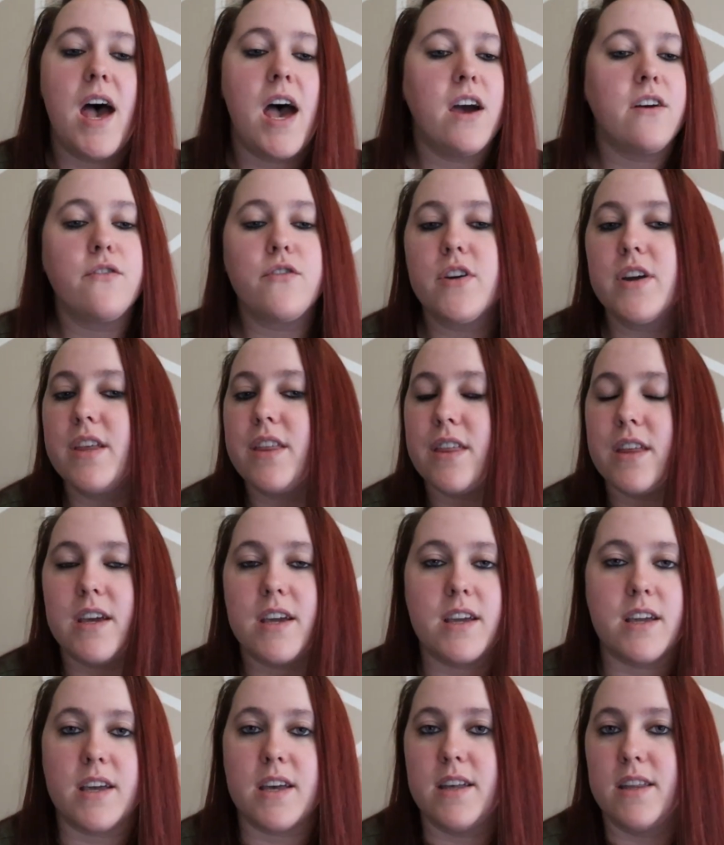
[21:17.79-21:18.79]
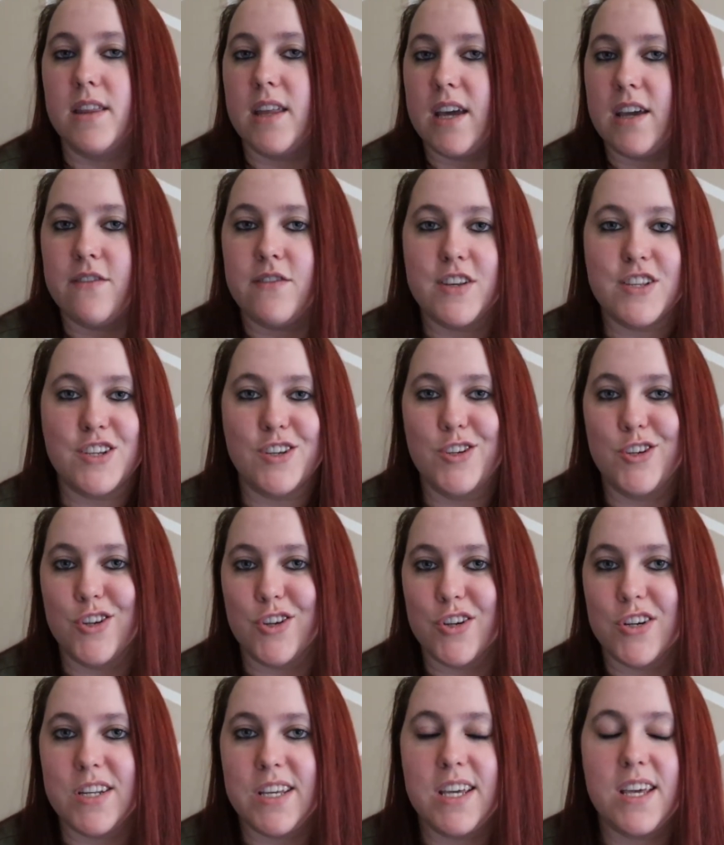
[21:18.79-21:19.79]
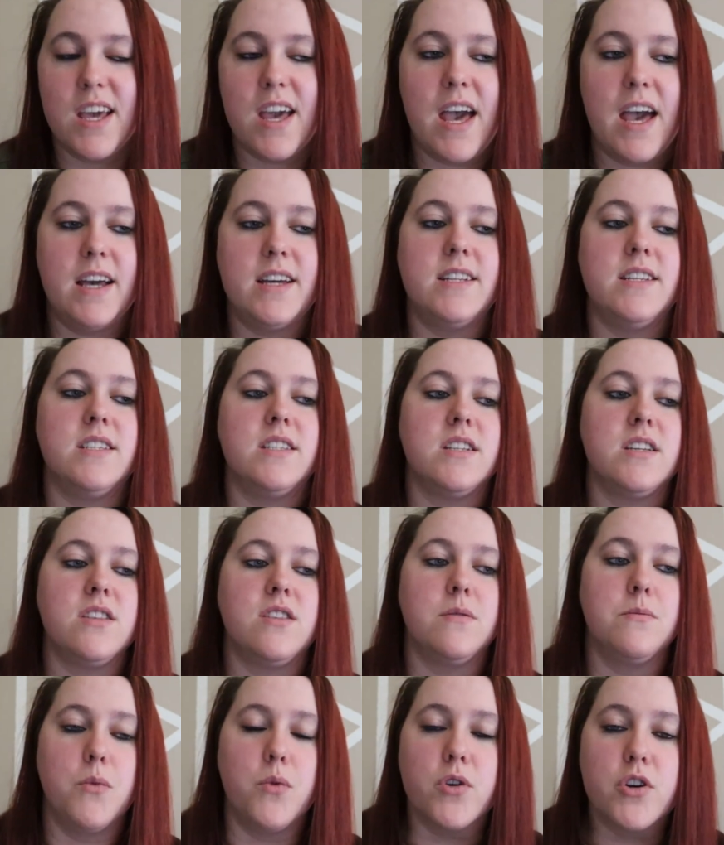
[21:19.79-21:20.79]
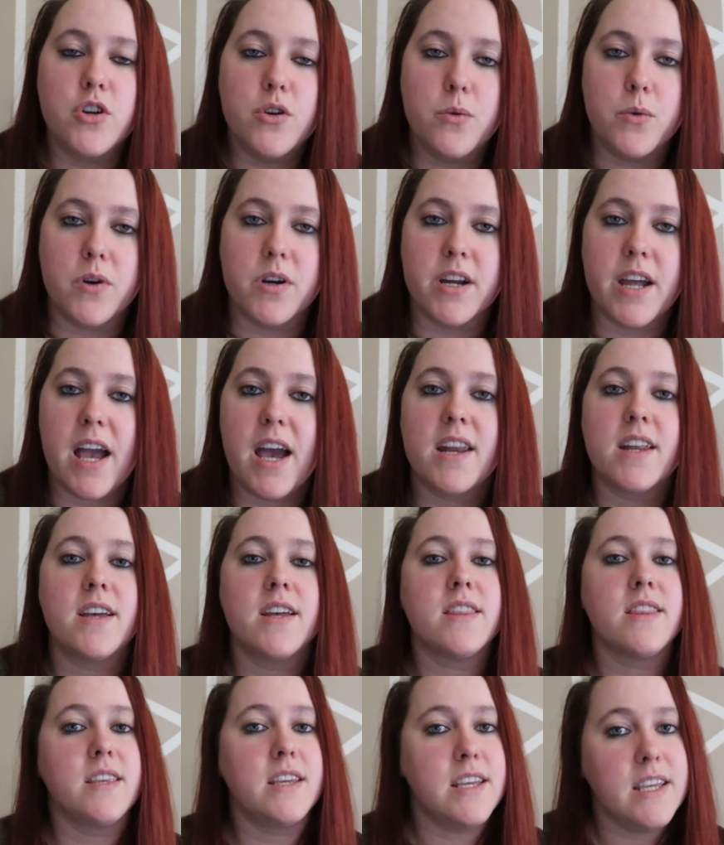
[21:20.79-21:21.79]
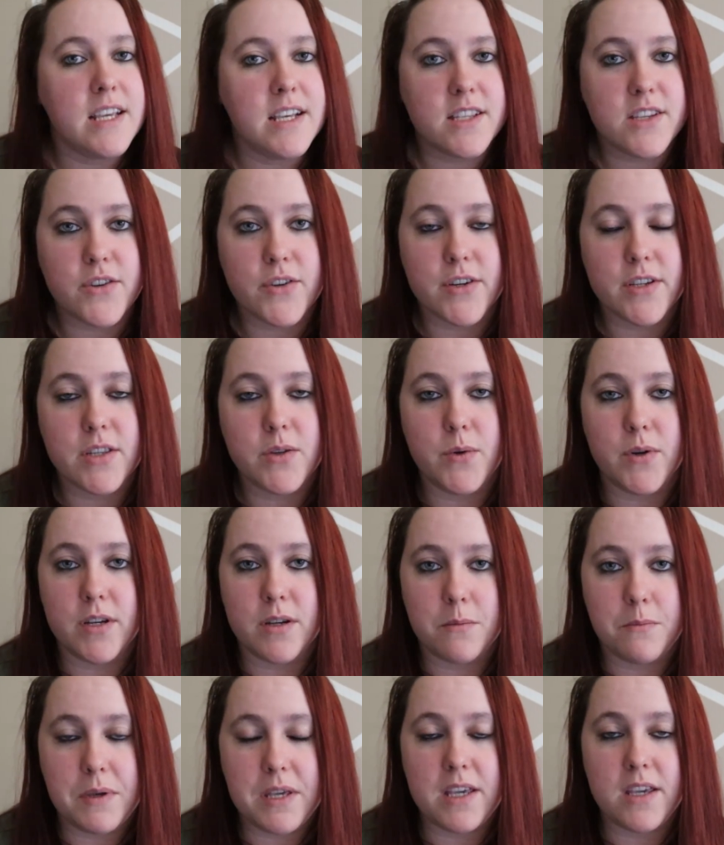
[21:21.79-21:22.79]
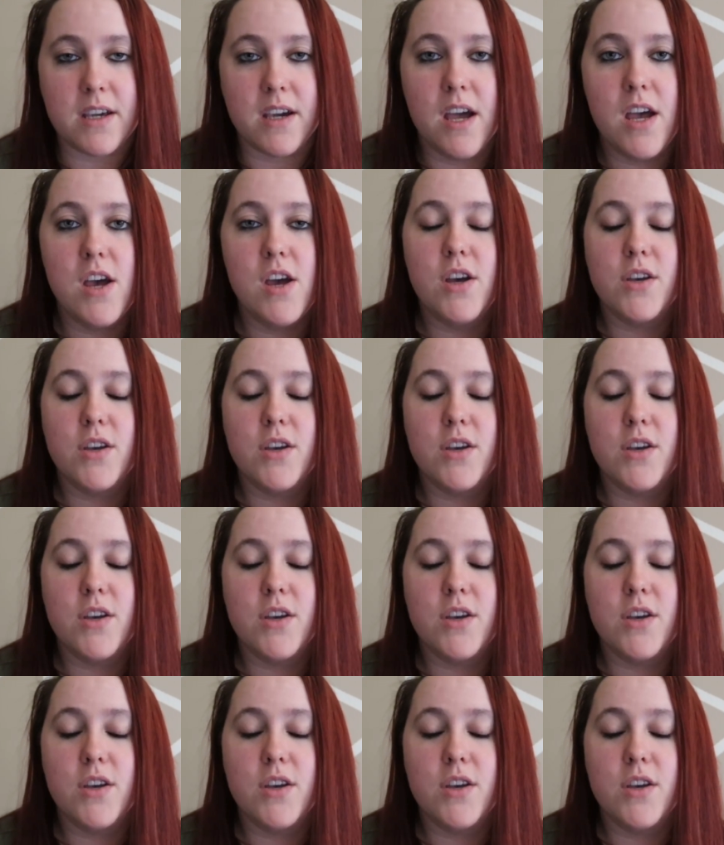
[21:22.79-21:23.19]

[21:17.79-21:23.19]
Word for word: Everything in life is a journey, and the more you work at it, the easier it's going to be.